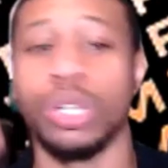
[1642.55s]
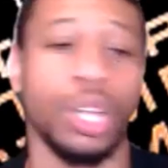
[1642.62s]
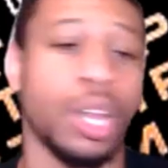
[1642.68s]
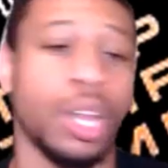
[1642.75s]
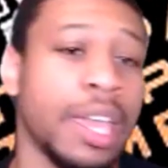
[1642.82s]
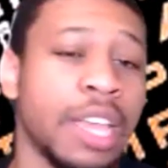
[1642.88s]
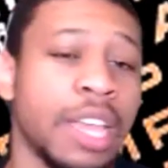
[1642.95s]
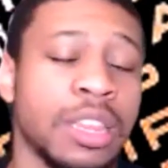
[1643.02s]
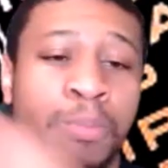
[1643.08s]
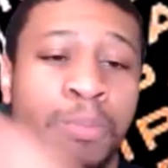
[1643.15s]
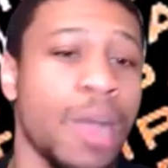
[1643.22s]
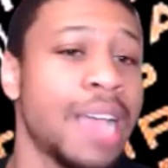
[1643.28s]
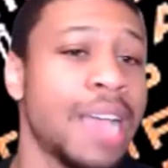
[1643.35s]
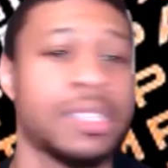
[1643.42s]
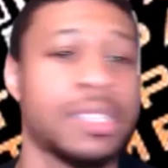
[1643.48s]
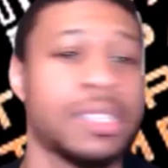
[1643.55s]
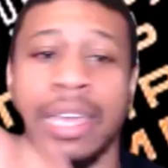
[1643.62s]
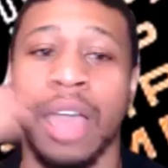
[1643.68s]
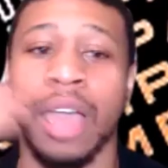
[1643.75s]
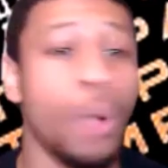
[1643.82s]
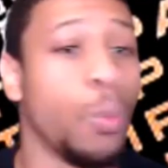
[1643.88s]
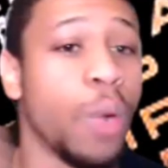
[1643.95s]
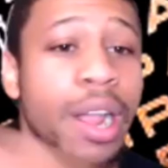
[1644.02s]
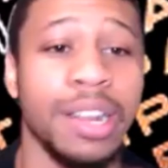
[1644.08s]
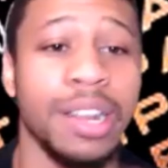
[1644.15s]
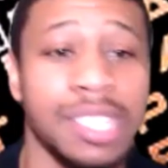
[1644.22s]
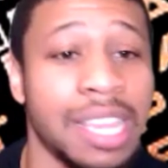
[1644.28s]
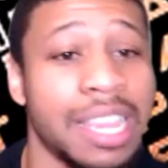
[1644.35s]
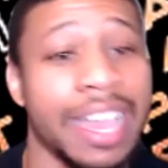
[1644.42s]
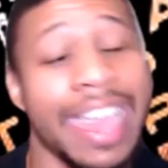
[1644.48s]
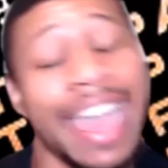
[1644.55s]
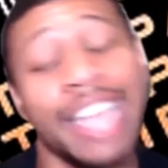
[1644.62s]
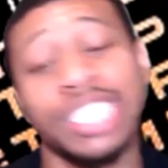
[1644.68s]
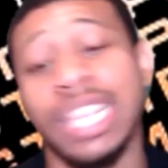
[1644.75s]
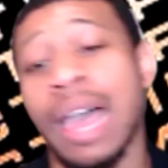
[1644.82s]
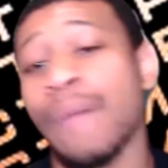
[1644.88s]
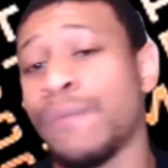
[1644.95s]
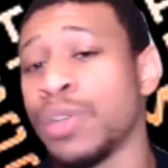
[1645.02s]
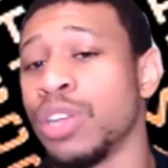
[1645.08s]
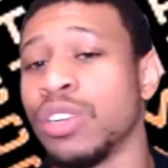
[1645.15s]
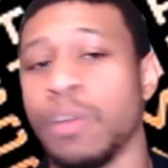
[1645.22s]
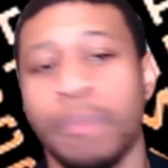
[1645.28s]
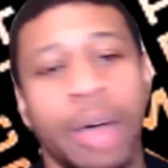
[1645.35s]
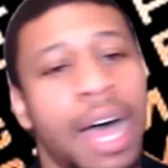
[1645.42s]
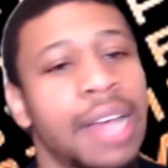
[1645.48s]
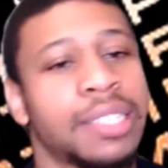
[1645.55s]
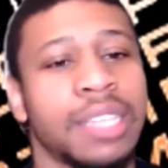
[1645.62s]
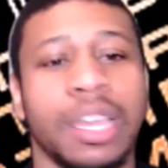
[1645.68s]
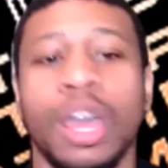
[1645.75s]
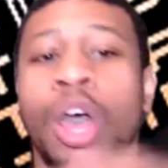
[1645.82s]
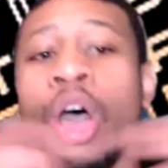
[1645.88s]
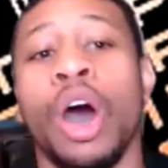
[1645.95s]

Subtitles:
You're going to get the pricing, where to send the cash out for your deposit,